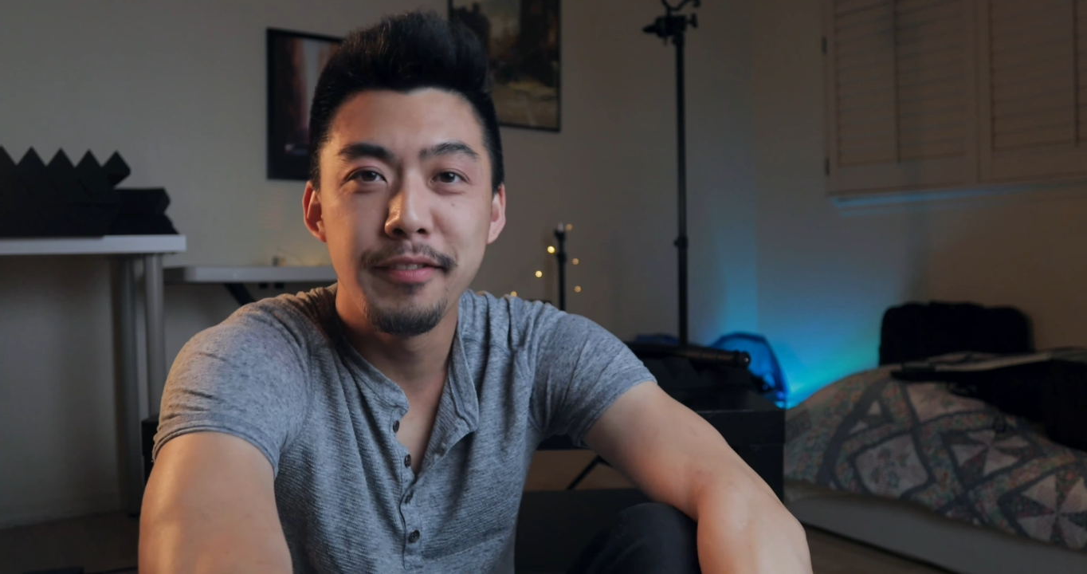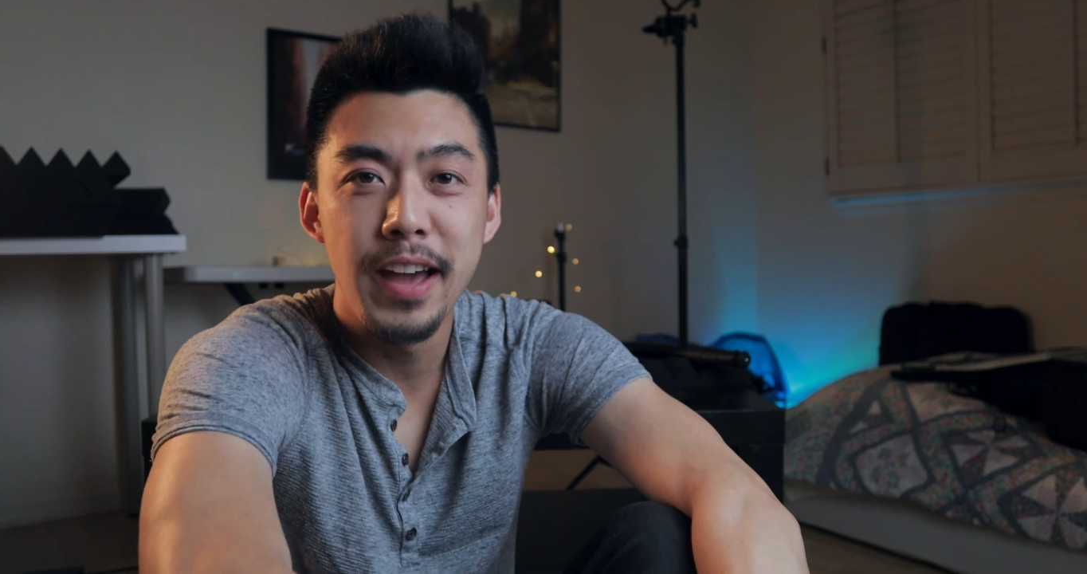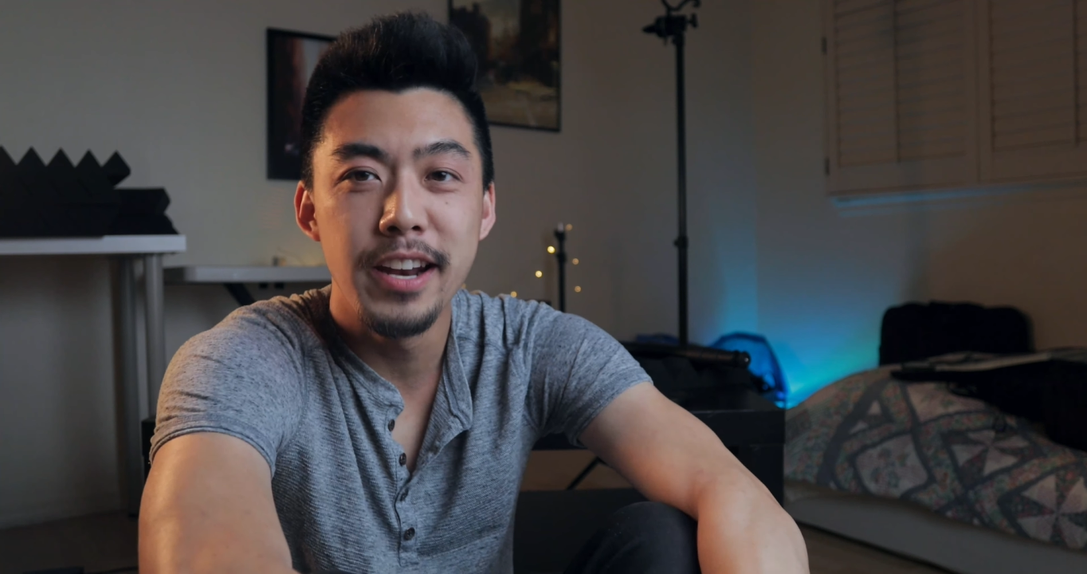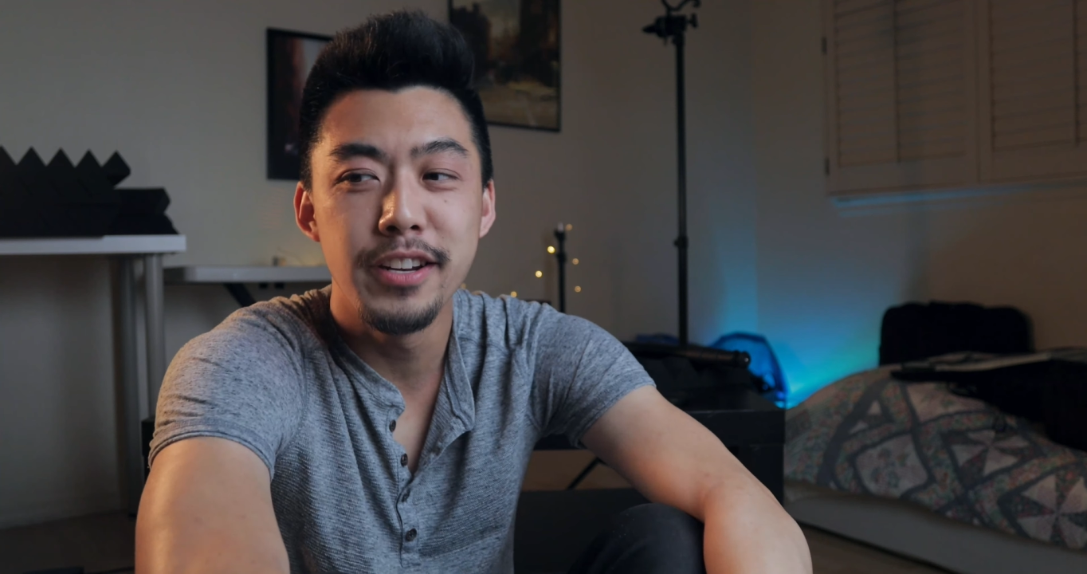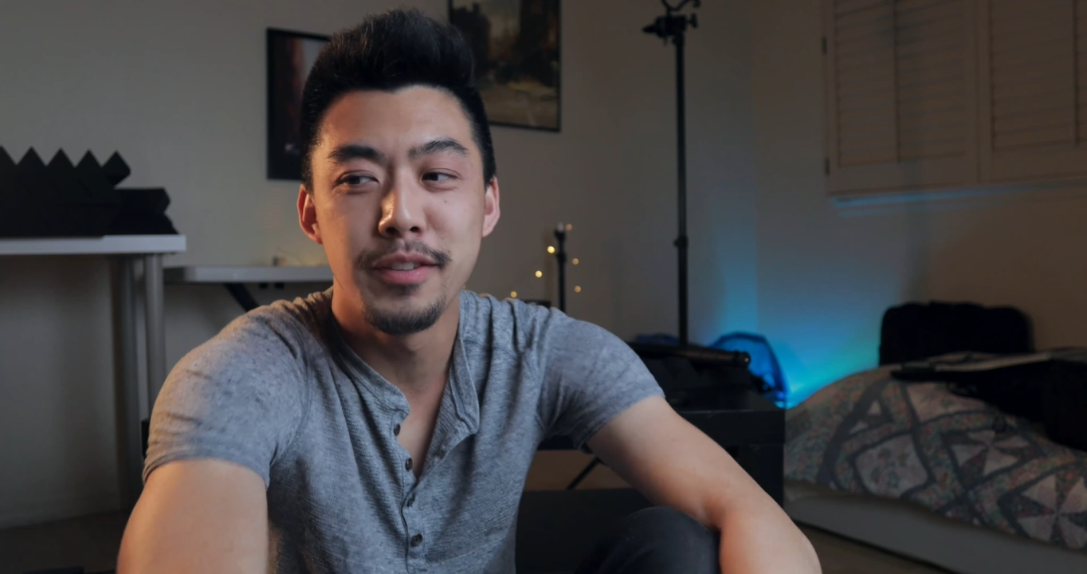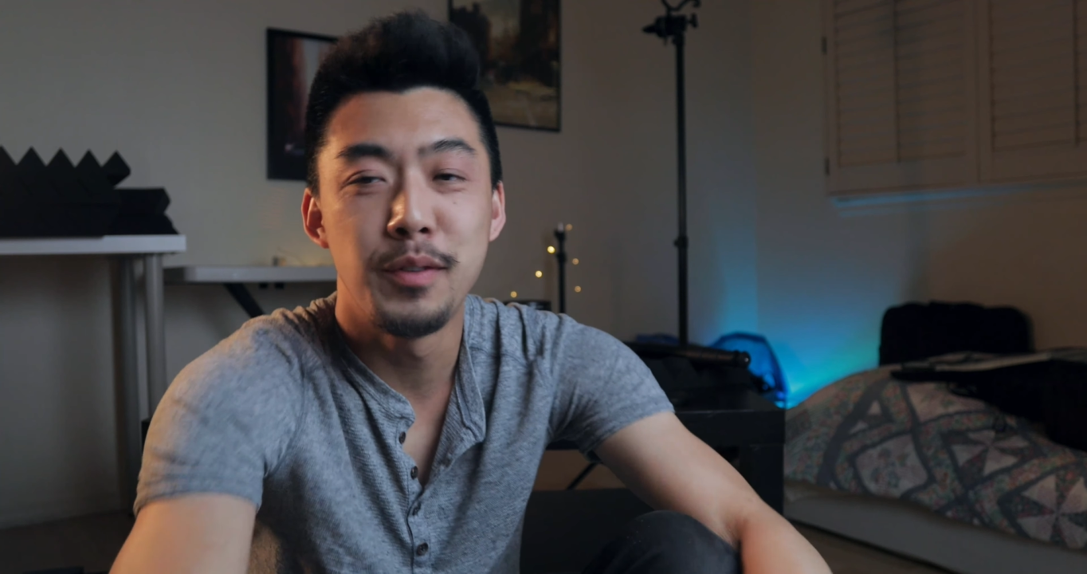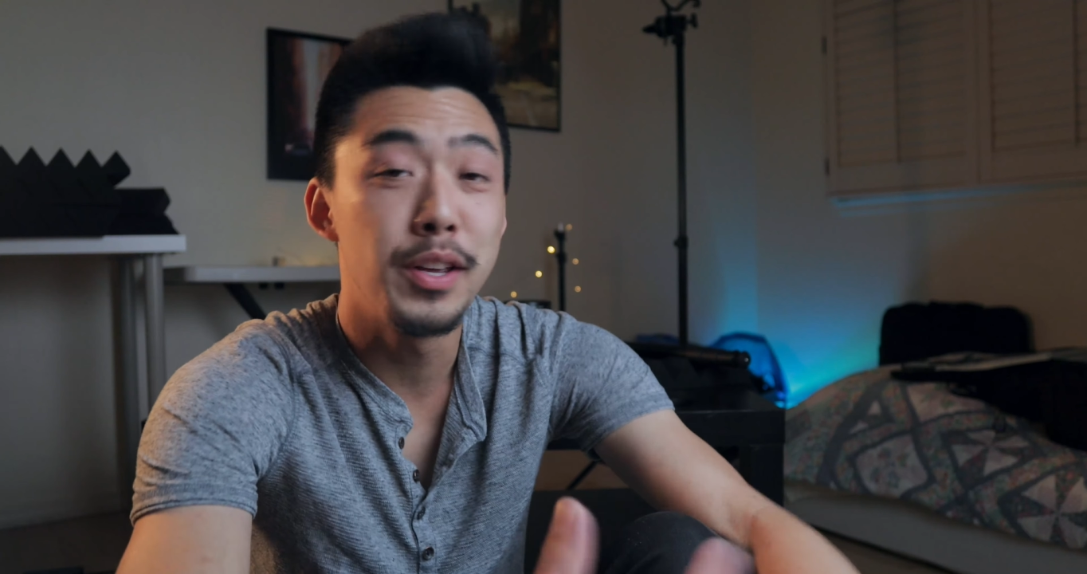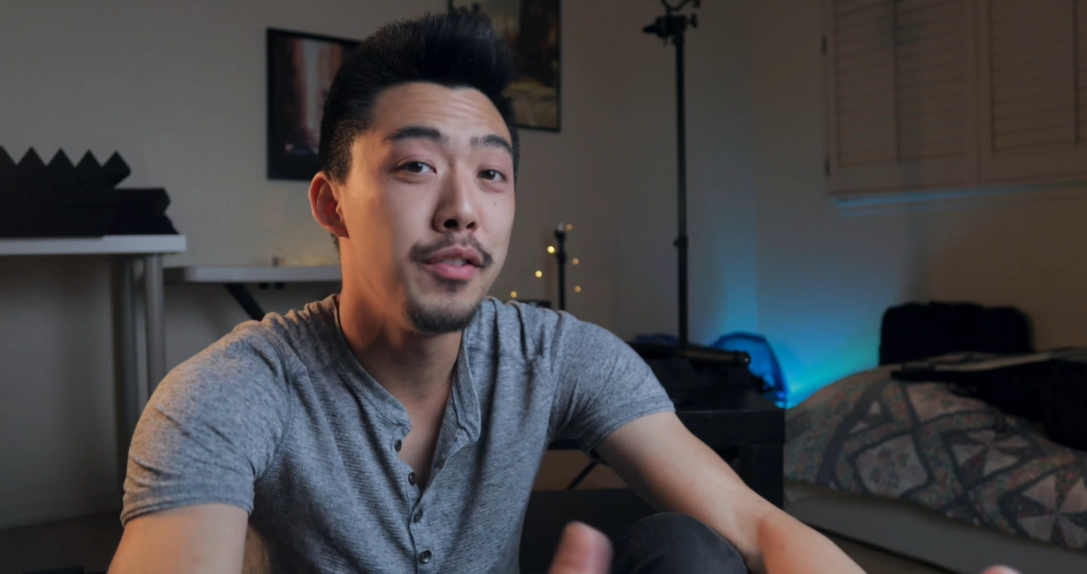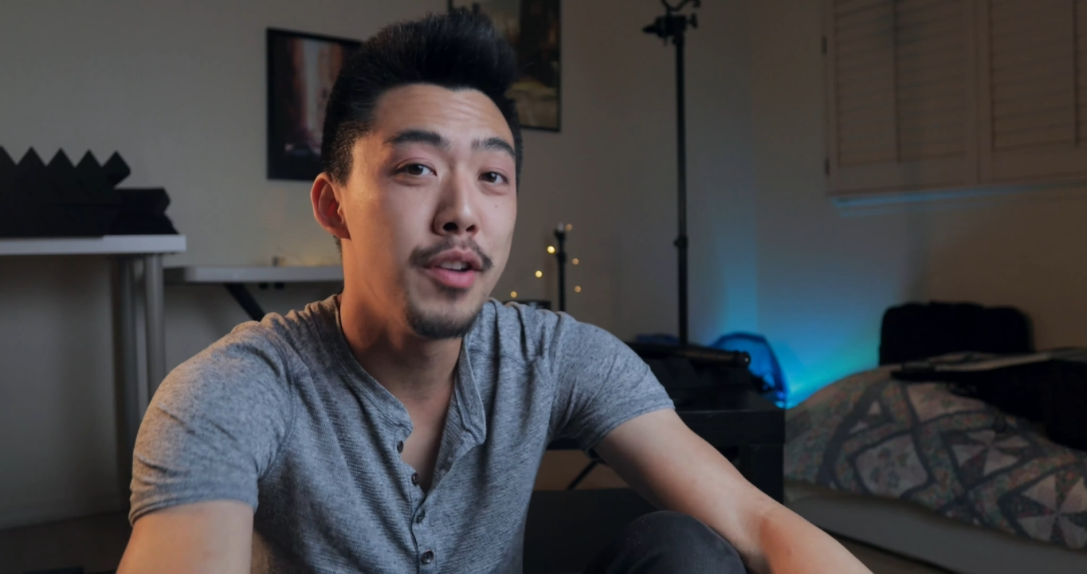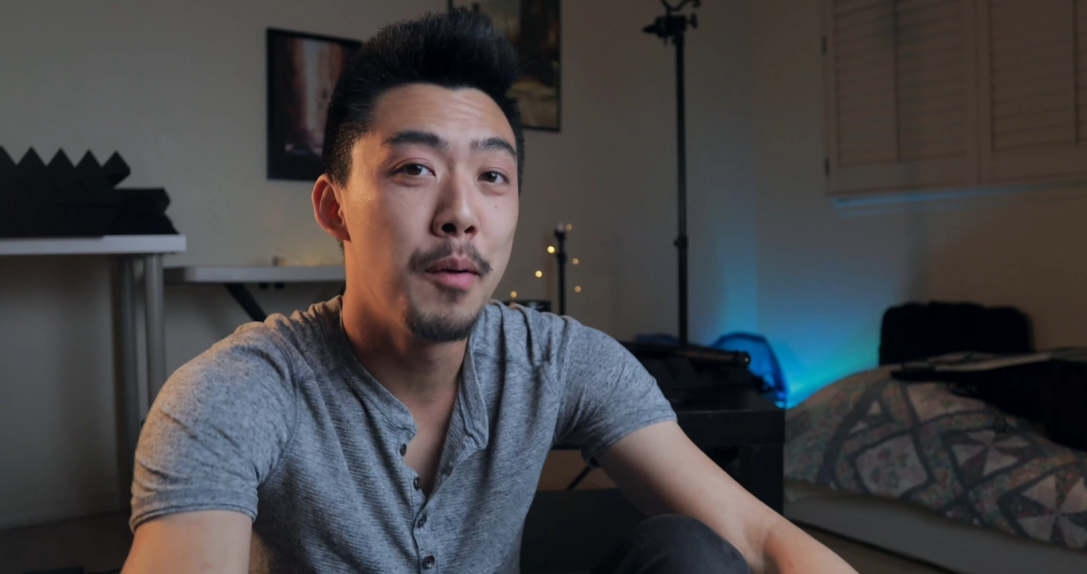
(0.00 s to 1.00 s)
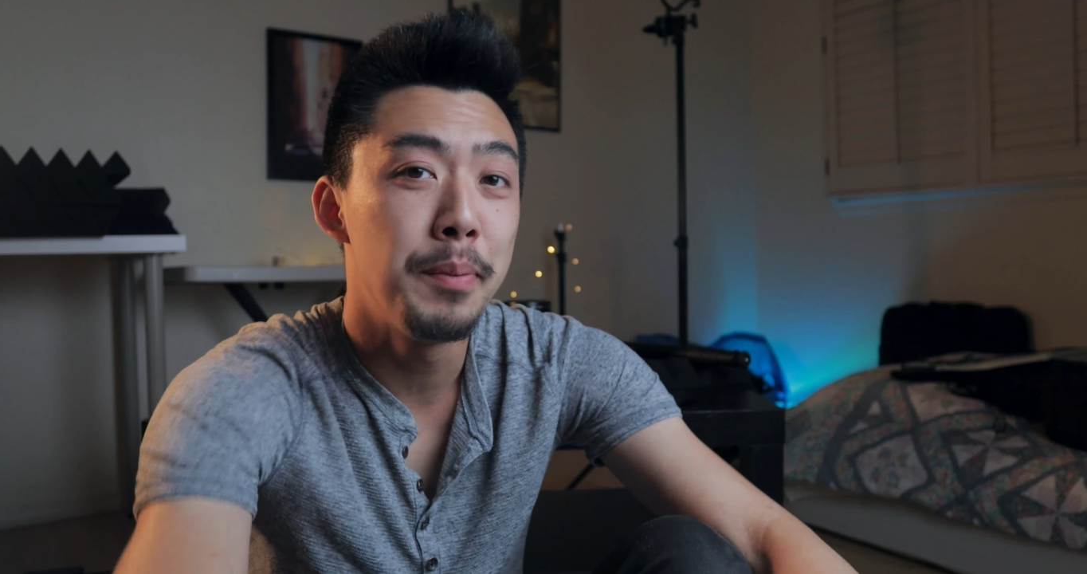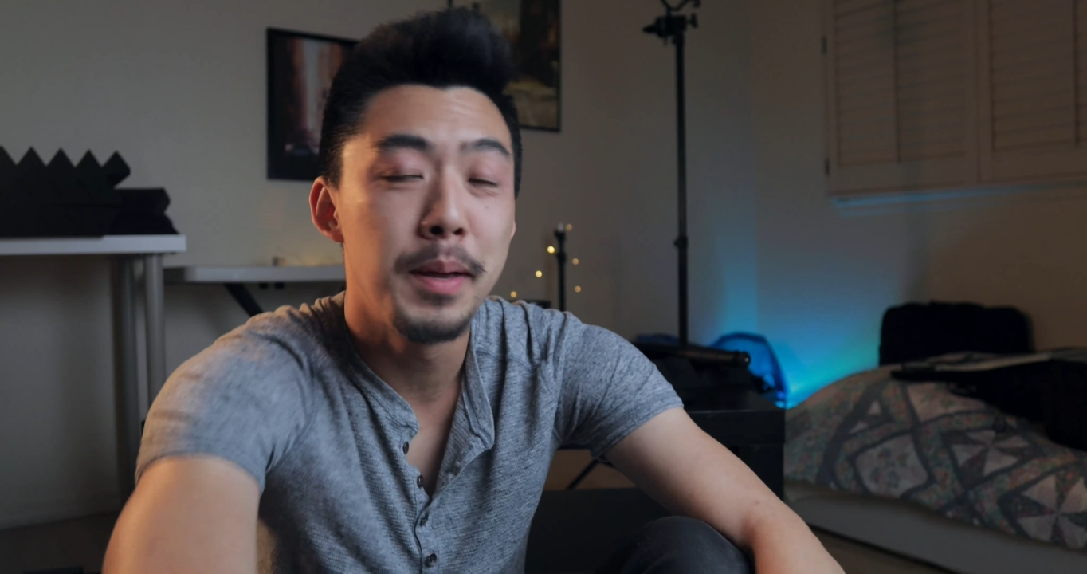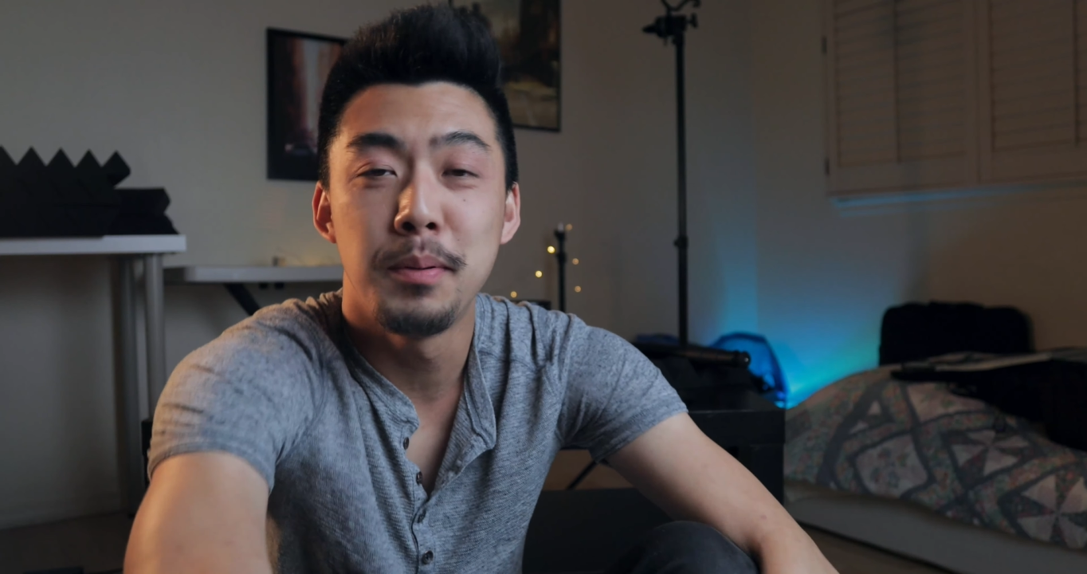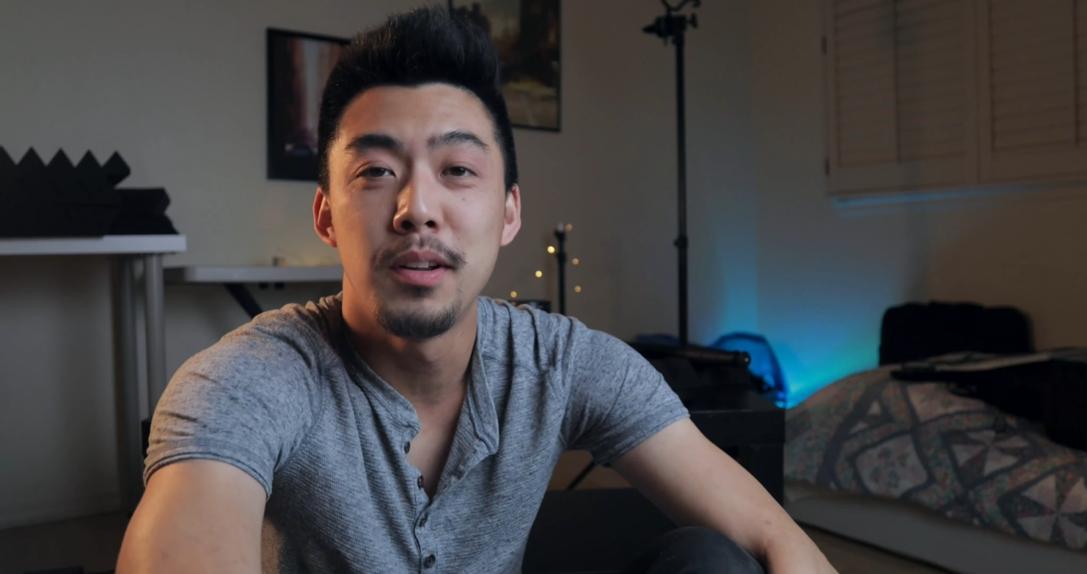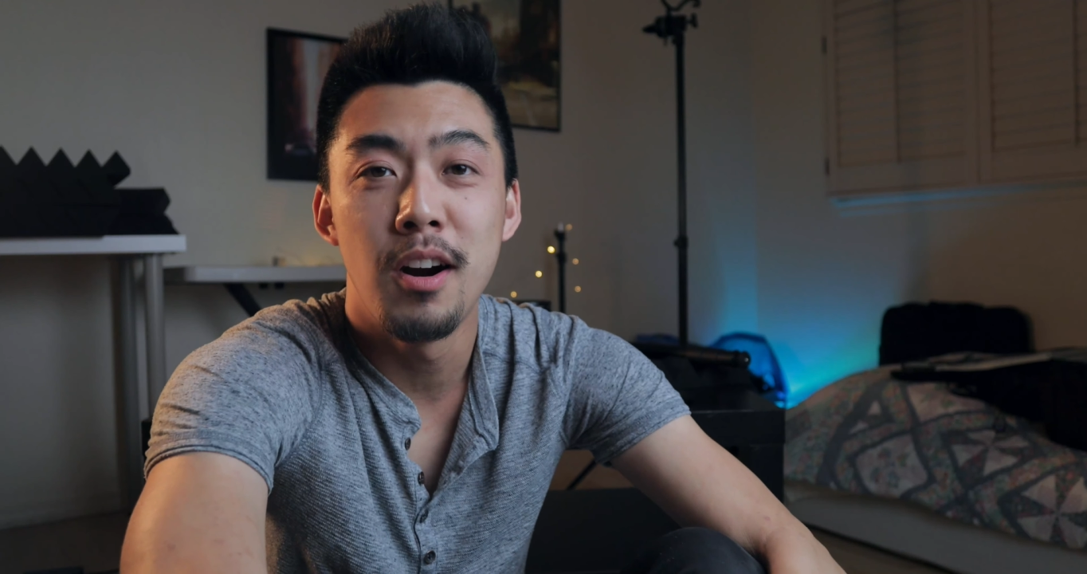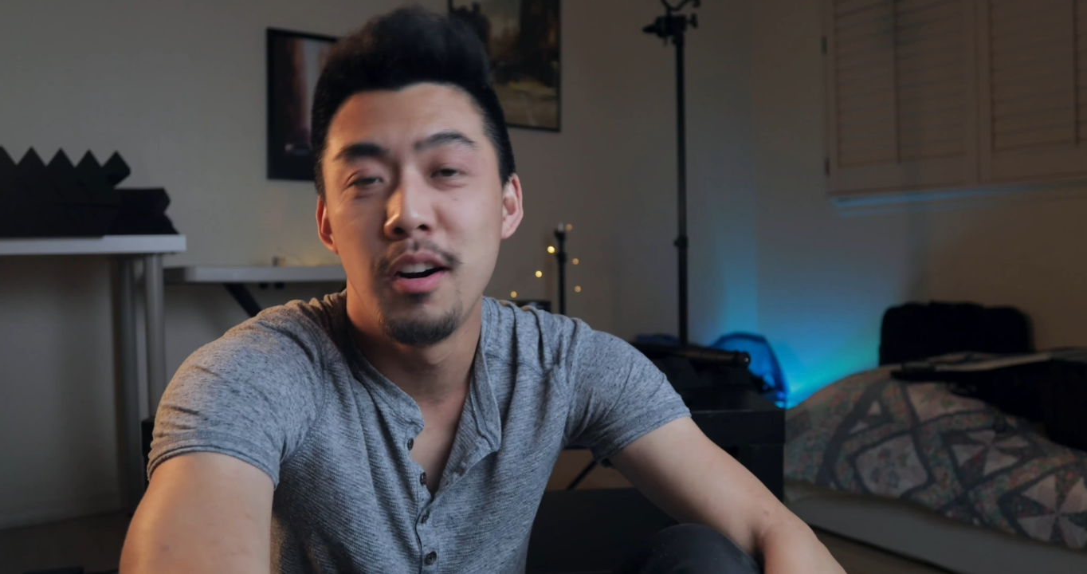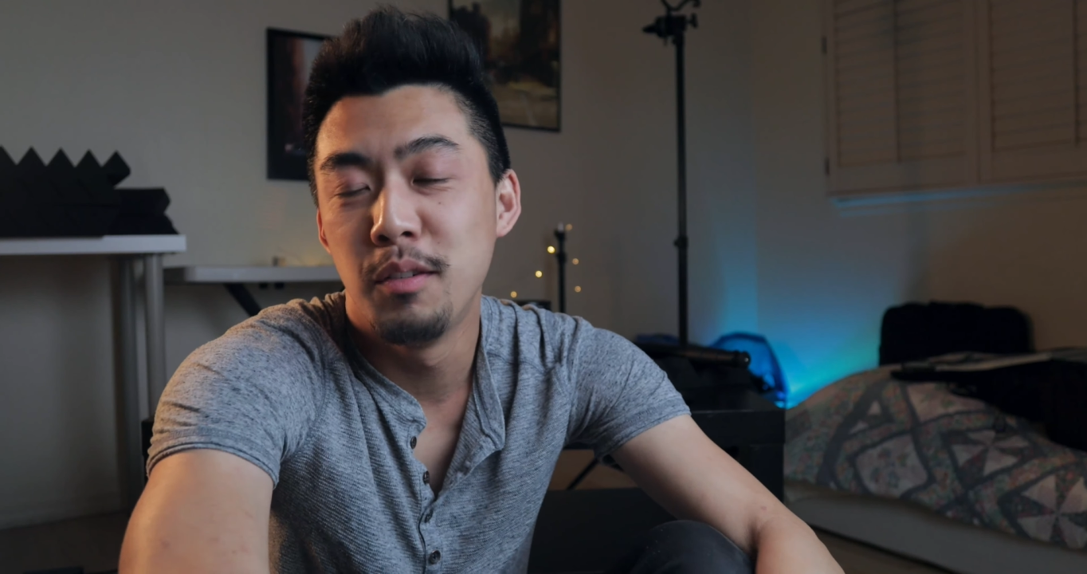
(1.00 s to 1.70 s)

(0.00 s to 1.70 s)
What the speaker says: advantage of what you know people are